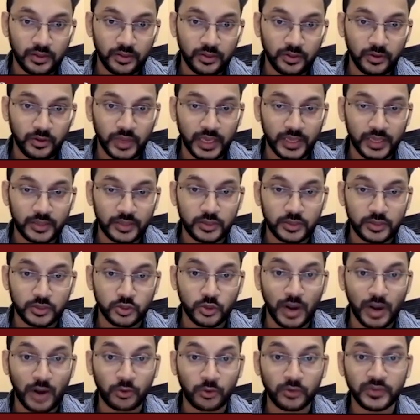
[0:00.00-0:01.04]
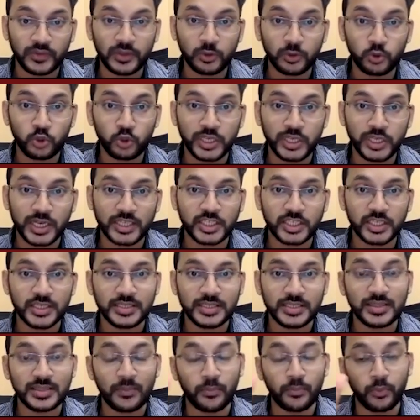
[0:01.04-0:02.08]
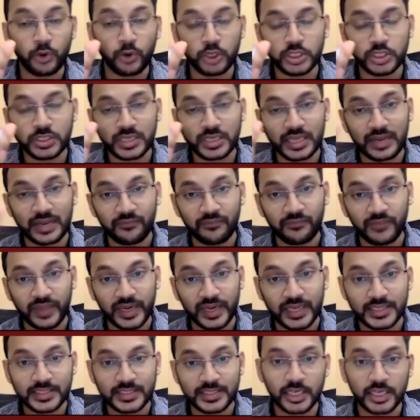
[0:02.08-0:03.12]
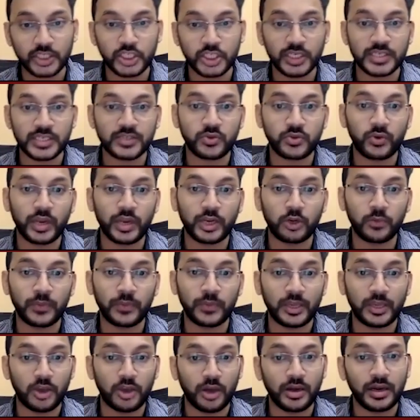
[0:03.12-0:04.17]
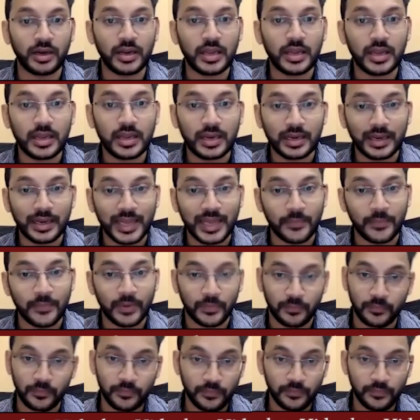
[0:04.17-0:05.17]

Okay, so out of the two structures, the most inferior structure is going to be your labrum.